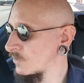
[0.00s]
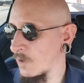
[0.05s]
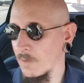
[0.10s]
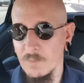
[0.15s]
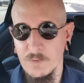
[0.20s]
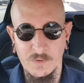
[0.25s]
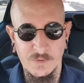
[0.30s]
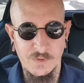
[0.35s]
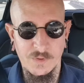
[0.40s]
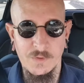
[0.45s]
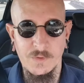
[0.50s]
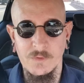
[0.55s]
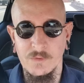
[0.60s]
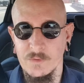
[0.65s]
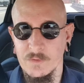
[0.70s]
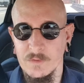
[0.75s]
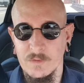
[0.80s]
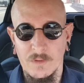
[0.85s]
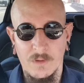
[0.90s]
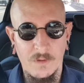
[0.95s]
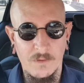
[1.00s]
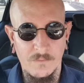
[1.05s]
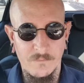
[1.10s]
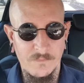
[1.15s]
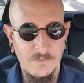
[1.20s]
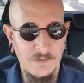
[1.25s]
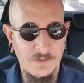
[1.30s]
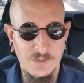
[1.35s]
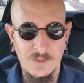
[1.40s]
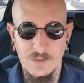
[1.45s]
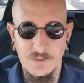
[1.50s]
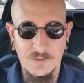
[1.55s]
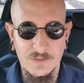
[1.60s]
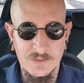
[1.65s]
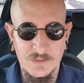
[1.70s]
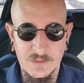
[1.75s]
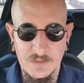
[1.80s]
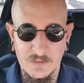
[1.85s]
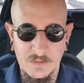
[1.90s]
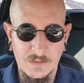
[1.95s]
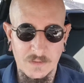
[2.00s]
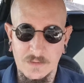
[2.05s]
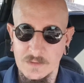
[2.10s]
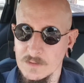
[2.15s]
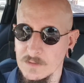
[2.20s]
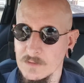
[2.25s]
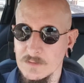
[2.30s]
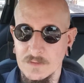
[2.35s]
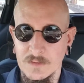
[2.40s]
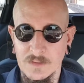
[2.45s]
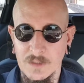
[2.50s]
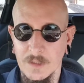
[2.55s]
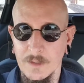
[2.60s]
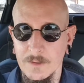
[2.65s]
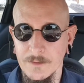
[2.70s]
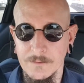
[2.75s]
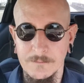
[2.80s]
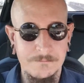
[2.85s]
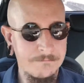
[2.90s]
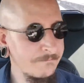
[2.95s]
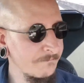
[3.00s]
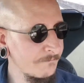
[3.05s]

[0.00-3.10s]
drop or two of the juice so